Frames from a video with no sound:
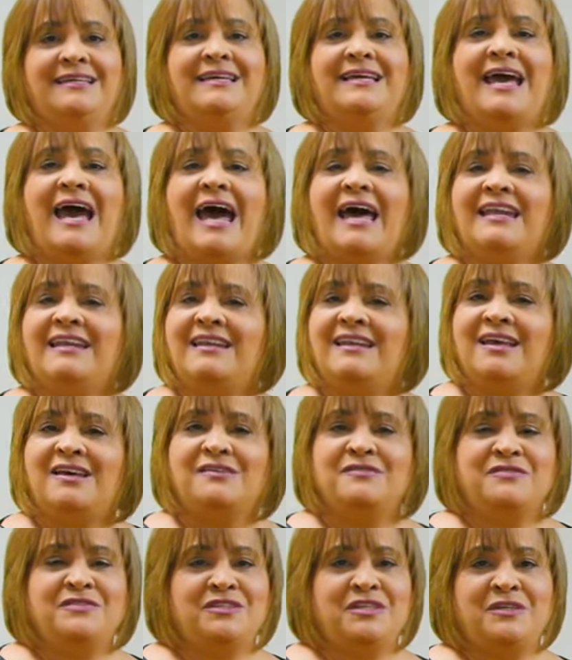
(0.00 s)
God
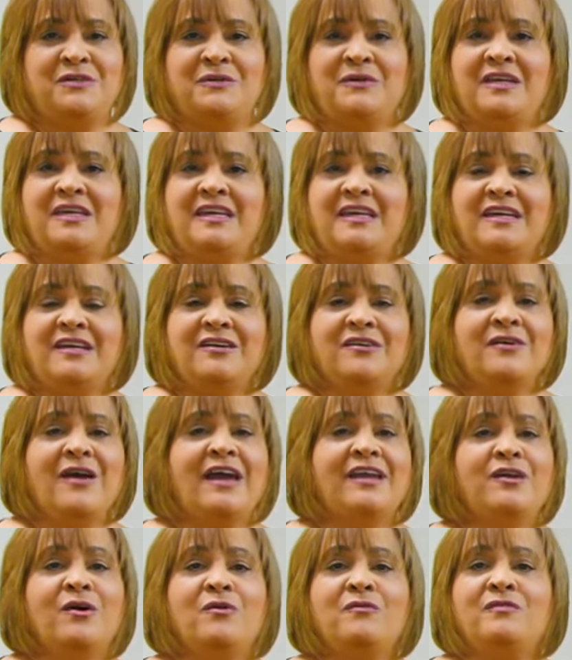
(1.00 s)
loves you. Here
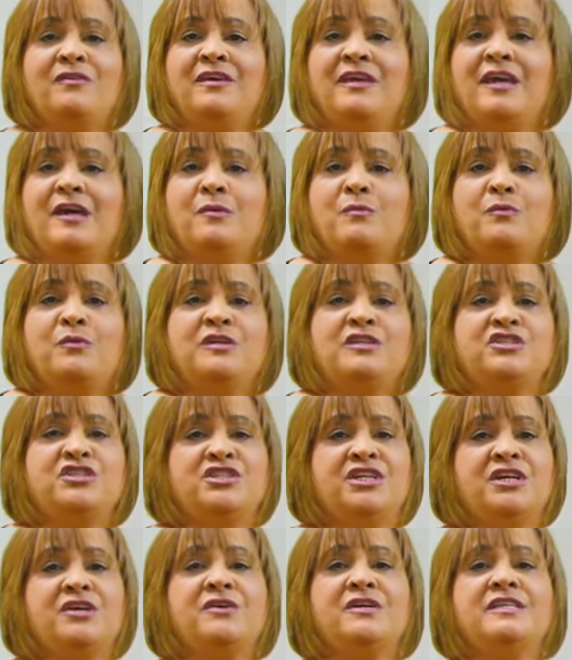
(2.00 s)
at OVM, we
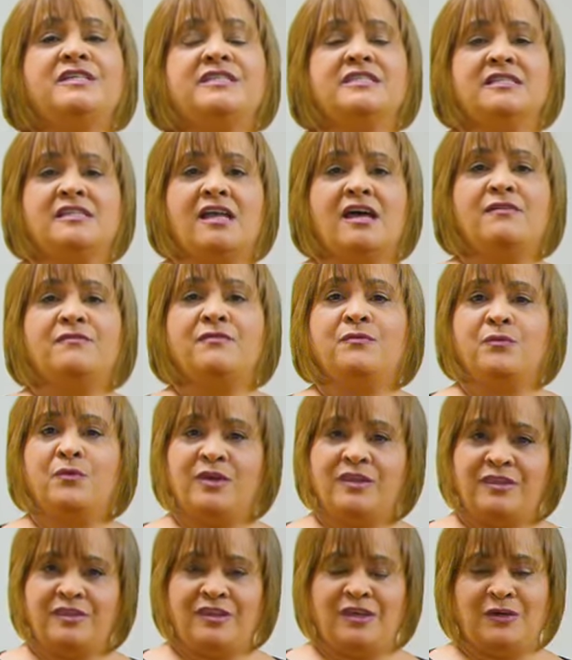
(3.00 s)
share His love
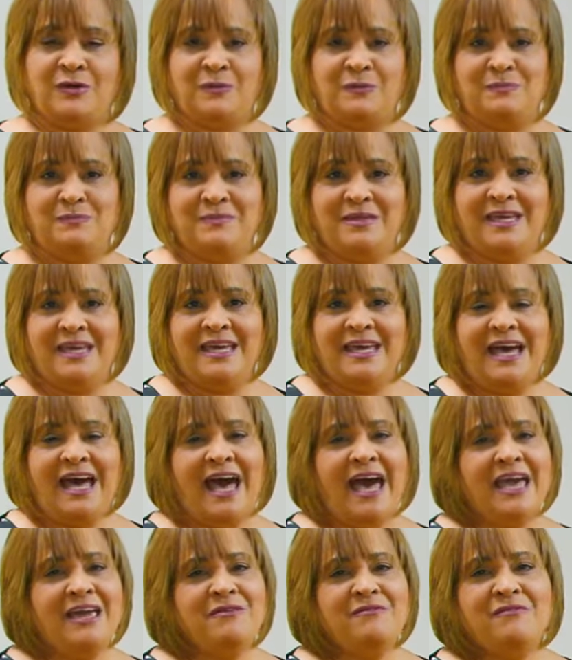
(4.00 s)
with you.
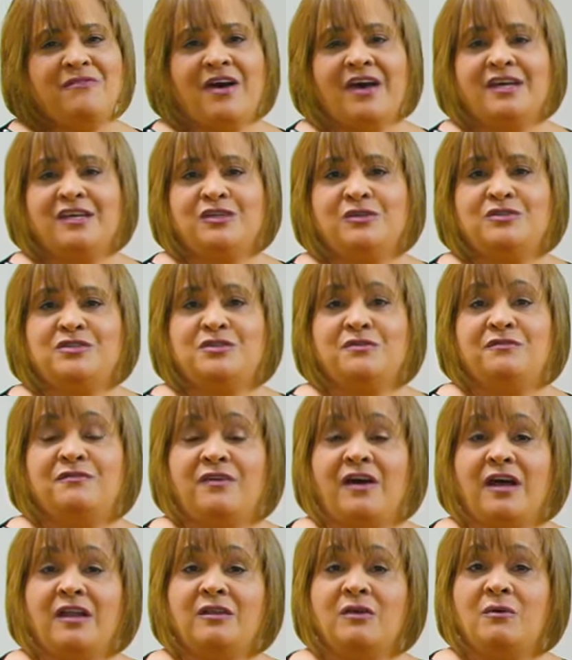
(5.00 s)
I invite you to
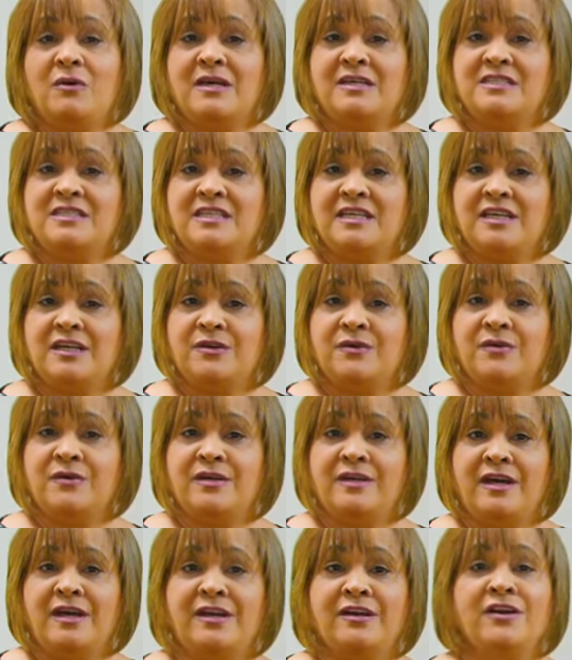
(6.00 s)
follow us here
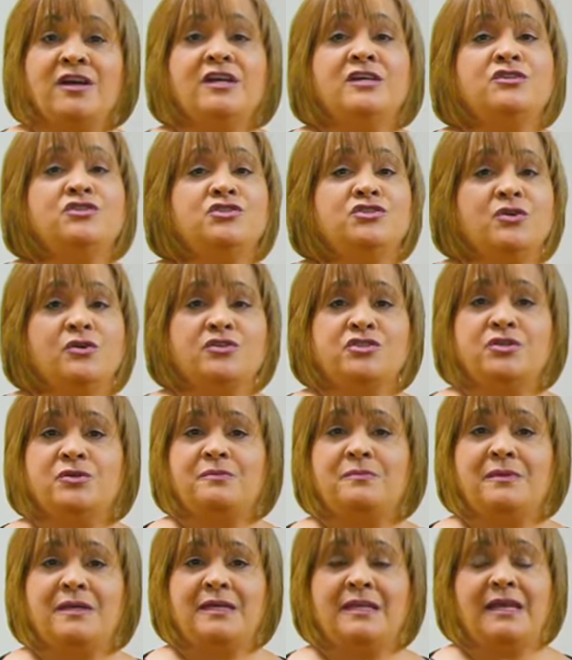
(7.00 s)
on our social
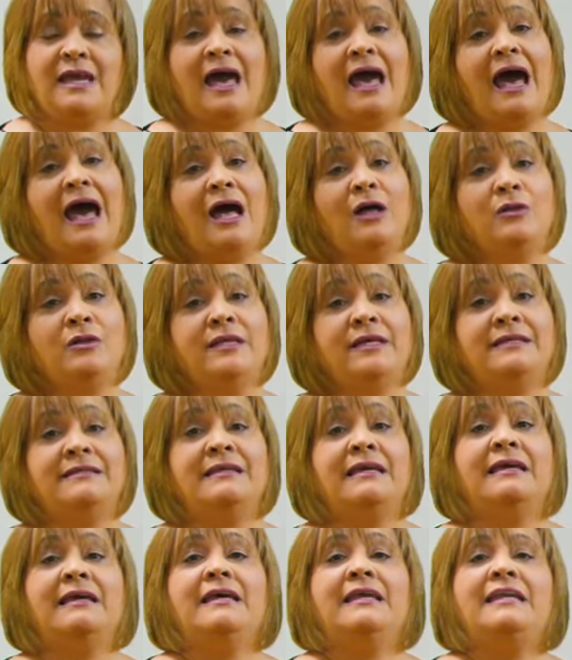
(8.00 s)
media outlet,
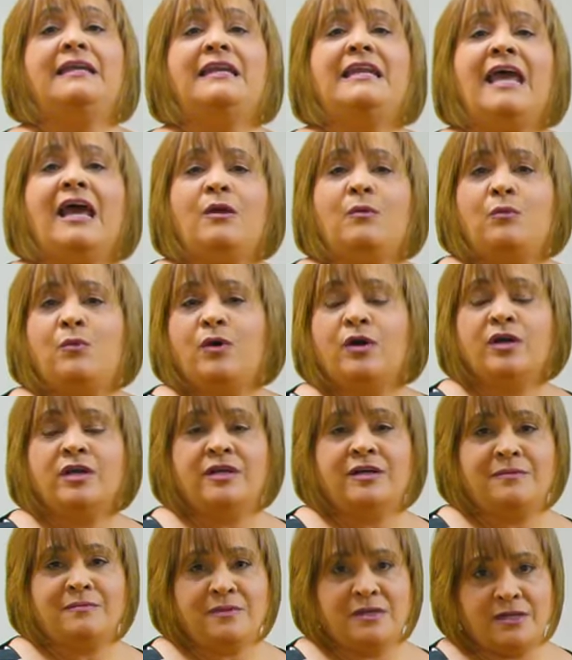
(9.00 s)
Network
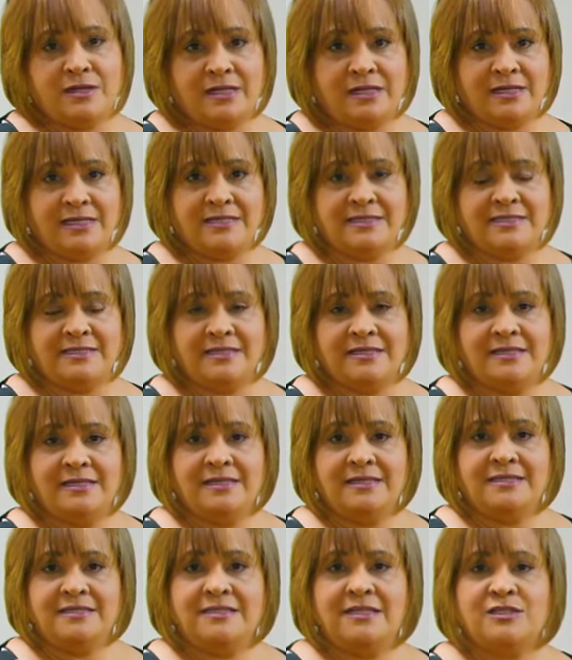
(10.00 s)
Communities.
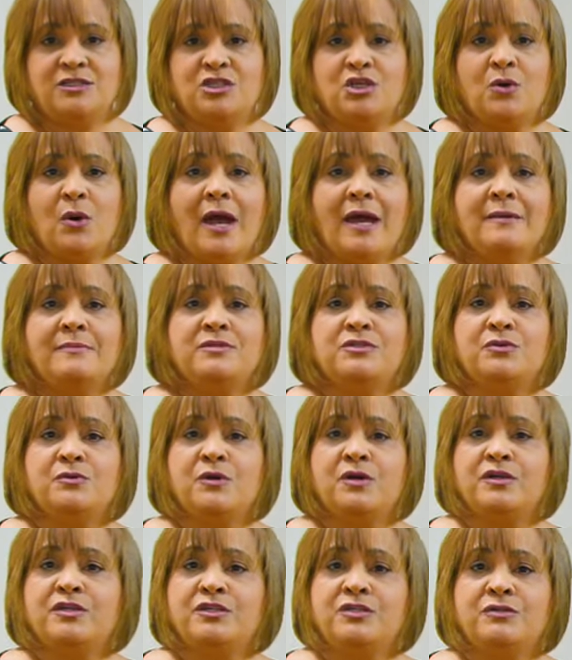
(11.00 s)
Subscribe to
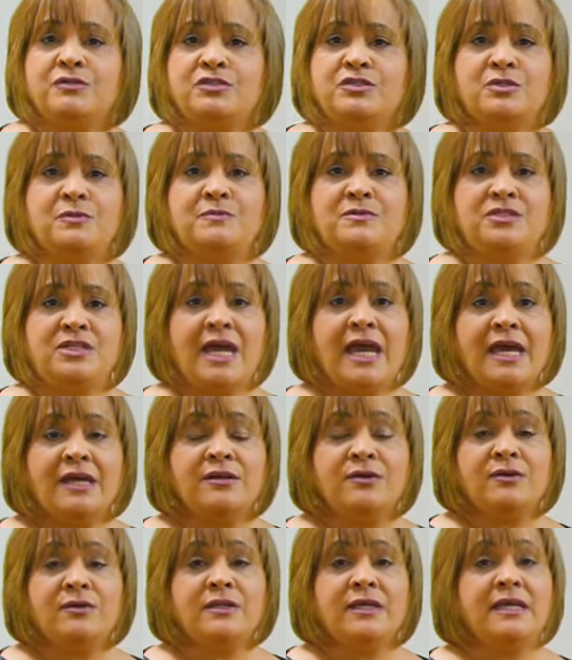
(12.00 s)
our YouTube
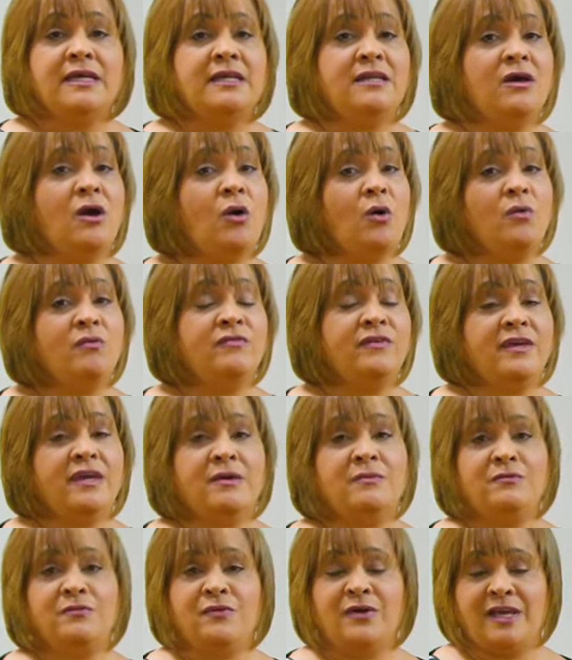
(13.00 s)
channel in
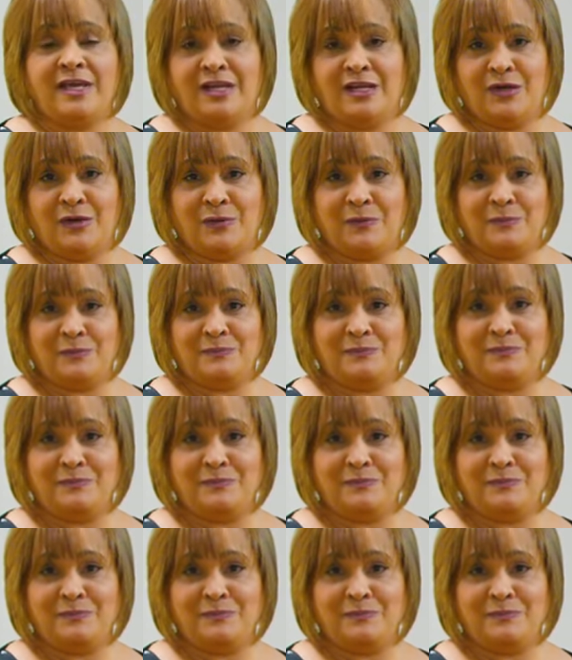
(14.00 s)
OVM Radio.